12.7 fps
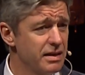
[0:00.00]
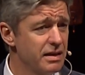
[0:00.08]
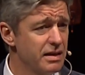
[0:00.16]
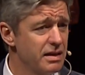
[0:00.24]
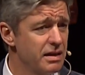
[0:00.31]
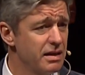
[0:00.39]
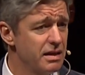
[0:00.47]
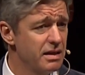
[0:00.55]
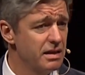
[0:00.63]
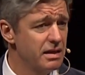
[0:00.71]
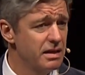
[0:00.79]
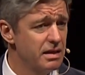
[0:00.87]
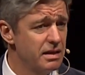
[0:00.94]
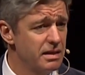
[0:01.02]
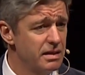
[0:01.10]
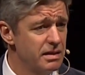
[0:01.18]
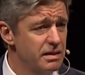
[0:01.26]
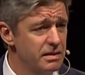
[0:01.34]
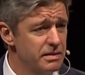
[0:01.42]

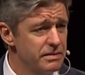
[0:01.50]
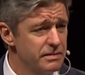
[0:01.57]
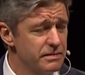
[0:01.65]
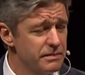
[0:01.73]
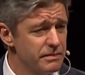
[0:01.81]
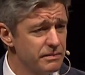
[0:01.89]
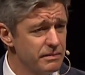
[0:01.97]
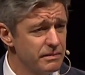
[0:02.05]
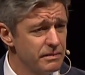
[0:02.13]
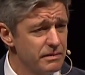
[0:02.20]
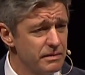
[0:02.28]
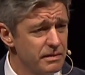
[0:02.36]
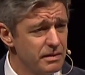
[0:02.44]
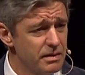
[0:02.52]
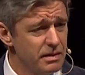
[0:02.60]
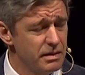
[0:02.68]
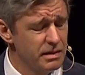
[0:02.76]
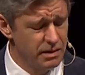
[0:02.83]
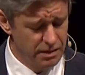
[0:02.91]

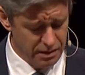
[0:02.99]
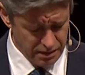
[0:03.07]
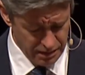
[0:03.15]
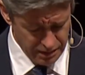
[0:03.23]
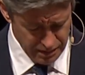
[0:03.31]
Nothing is said.